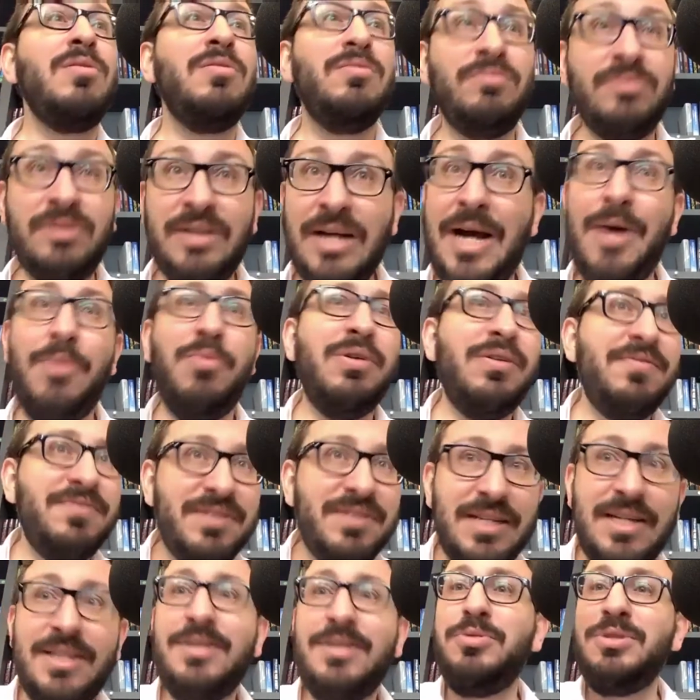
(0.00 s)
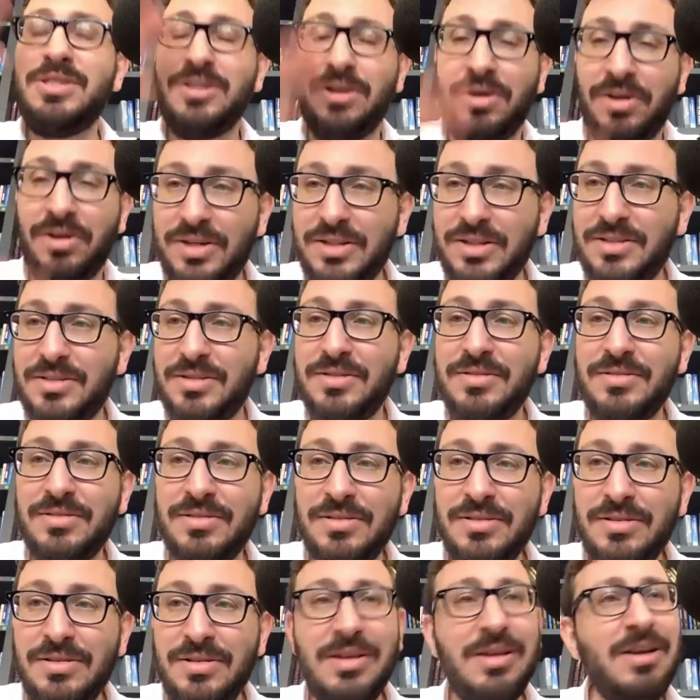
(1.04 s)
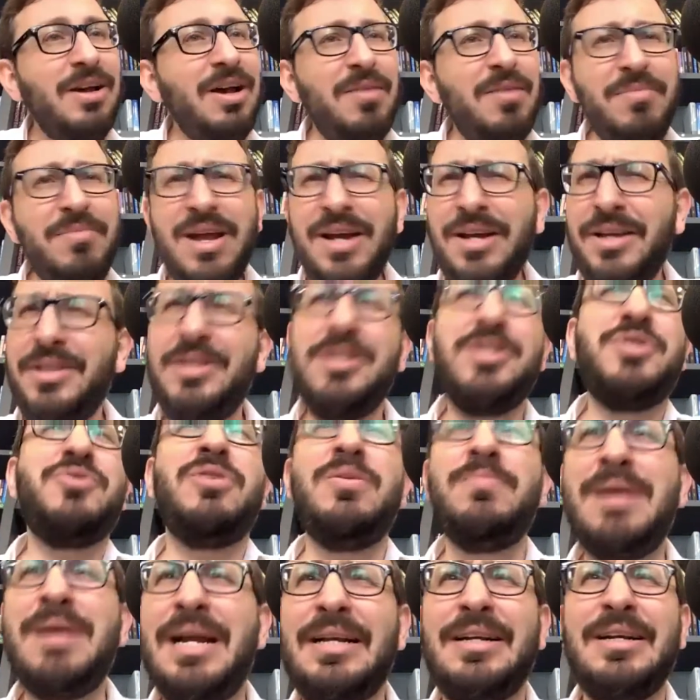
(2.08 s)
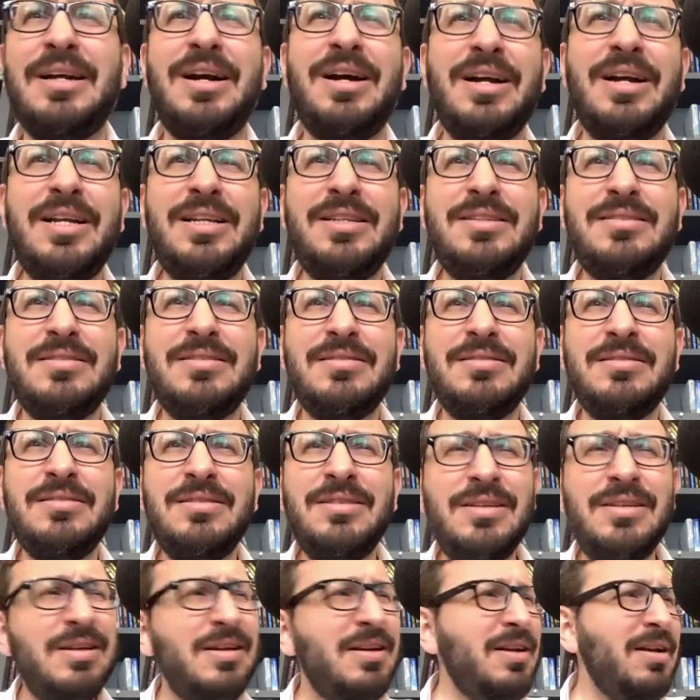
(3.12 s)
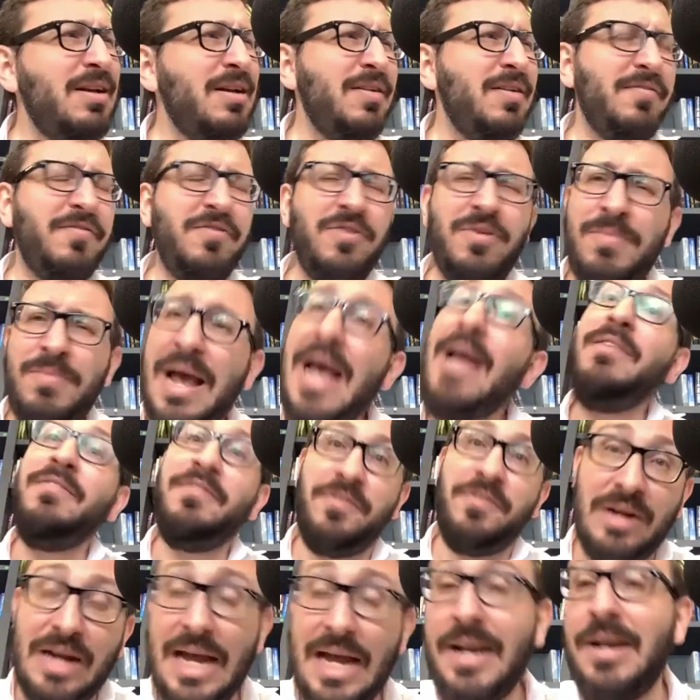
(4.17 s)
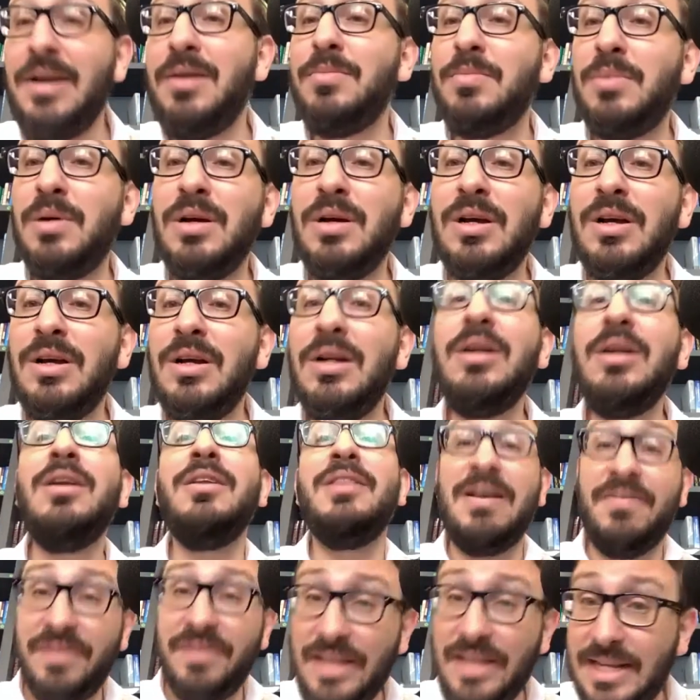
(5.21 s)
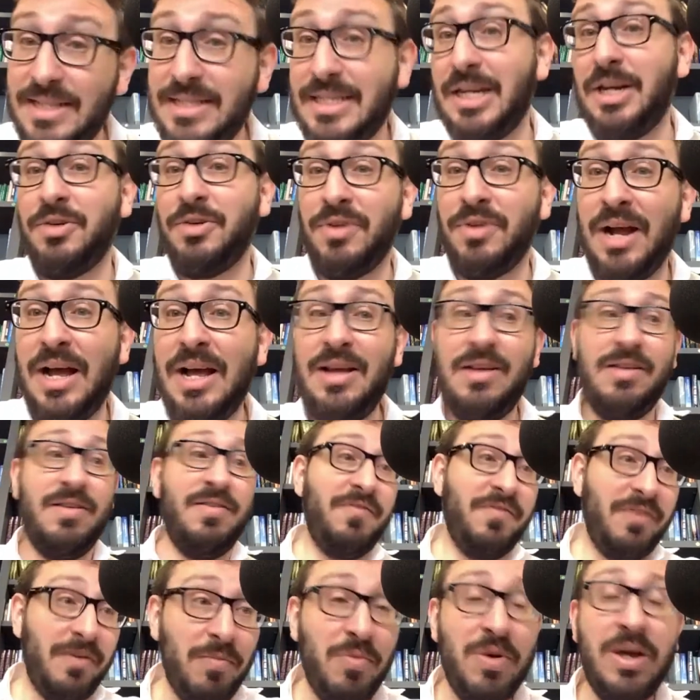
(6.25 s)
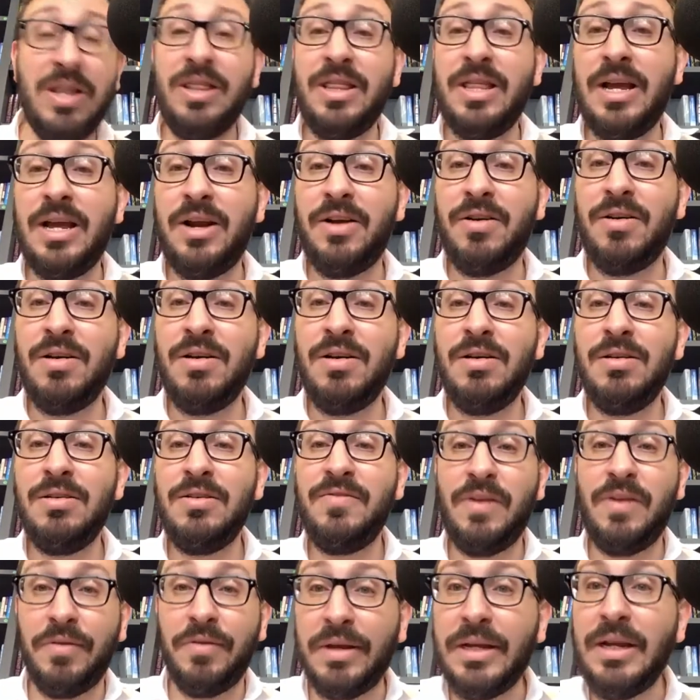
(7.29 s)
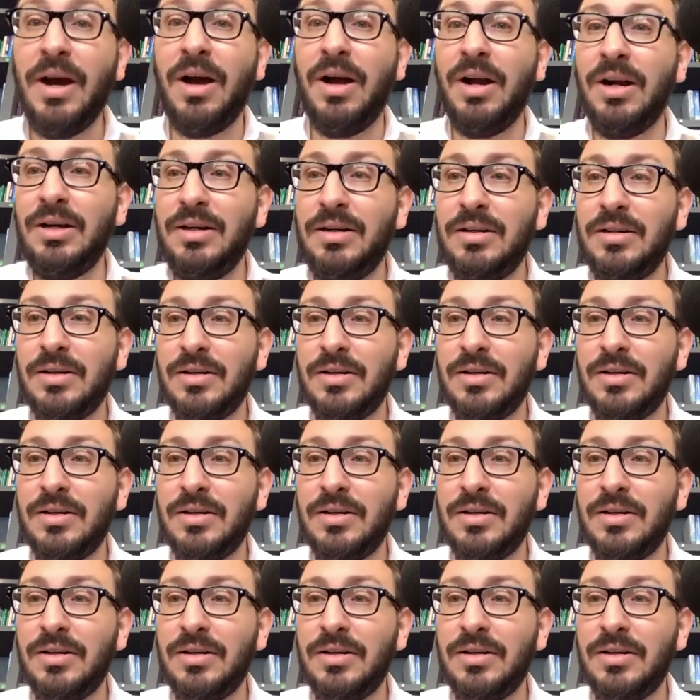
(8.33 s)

God would have said to his heart, I'm not going to destroy mankind. For Matt, for Adam, they have the Yetzer Hara from when they're very young.